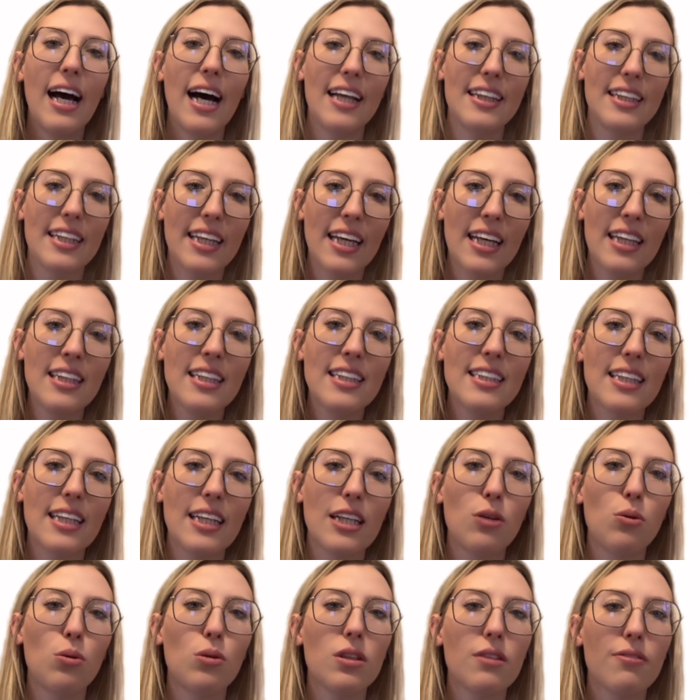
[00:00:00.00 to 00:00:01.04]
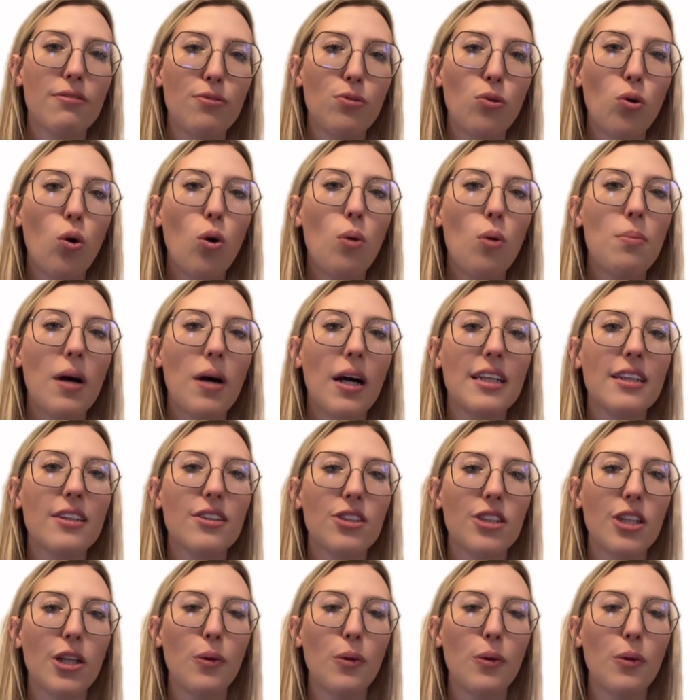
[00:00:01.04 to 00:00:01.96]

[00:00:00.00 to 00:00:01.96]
And again, this equals 4 minus